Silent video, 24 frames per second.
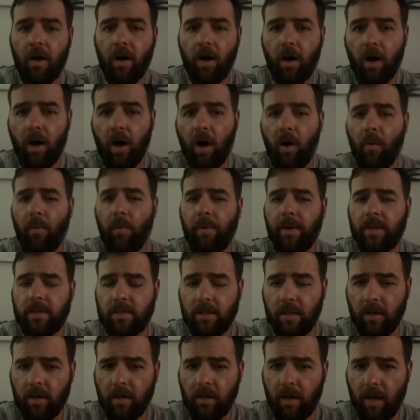always
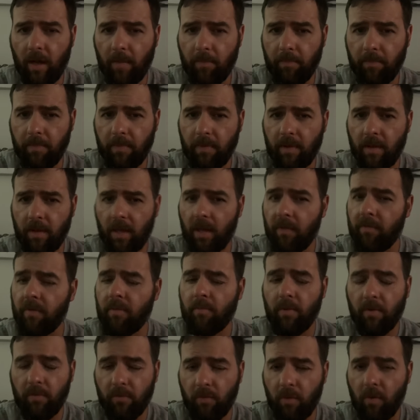look up even
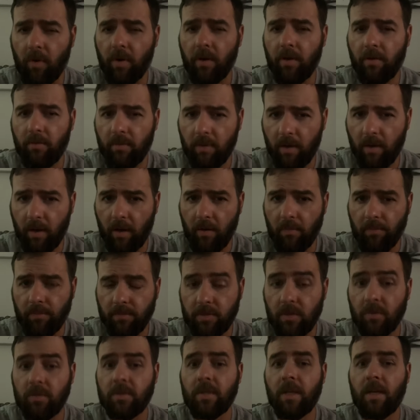before you know.
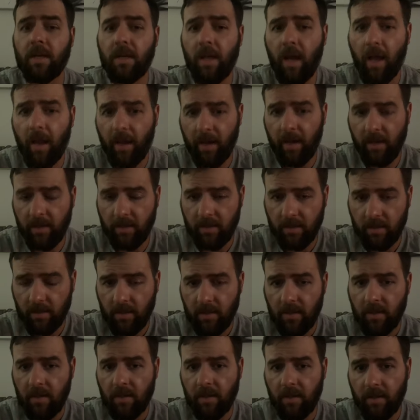So tonight
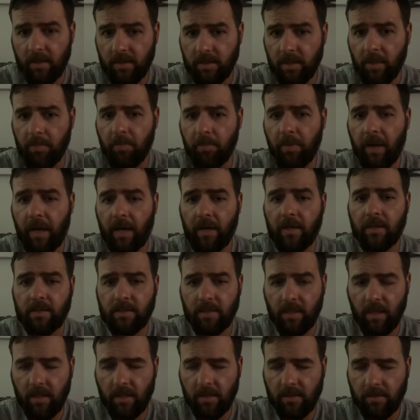is the Bucks
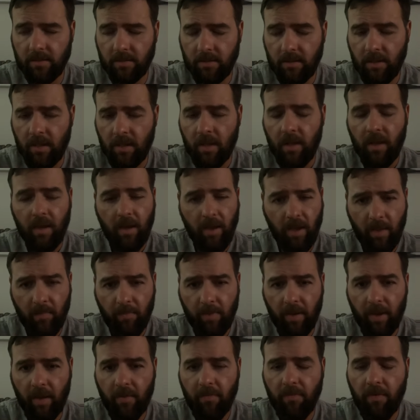Suns
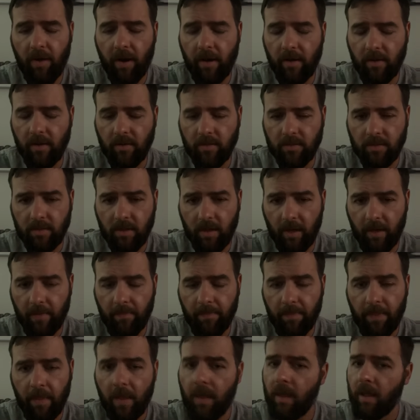NBA Finals
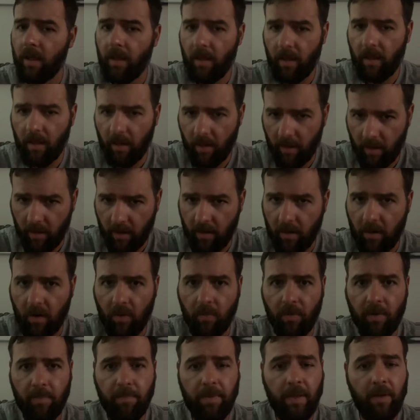game. And I'll
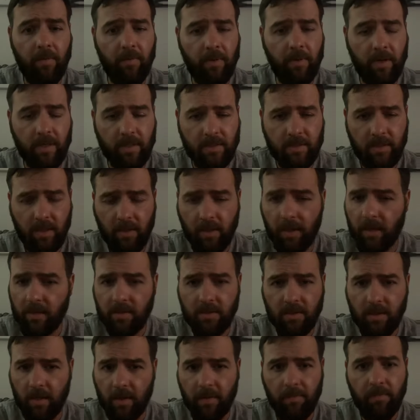repeat what I said
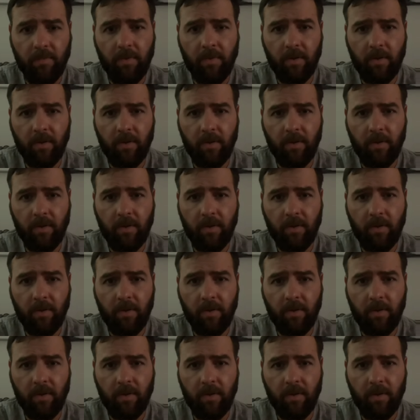yesterday.